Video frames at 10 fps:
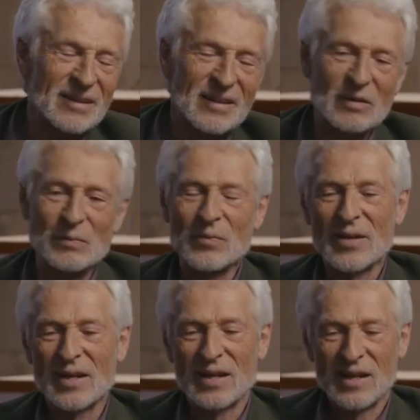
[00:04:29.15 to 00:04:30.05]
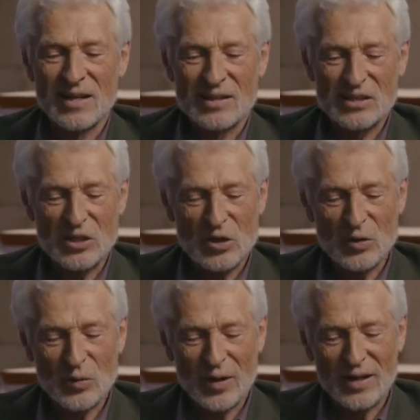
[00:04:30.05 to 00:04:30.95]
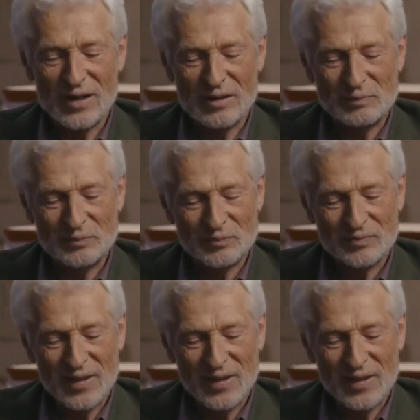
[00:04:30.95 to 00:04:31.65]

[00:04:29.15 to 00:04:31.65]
Mm. Um, so, um,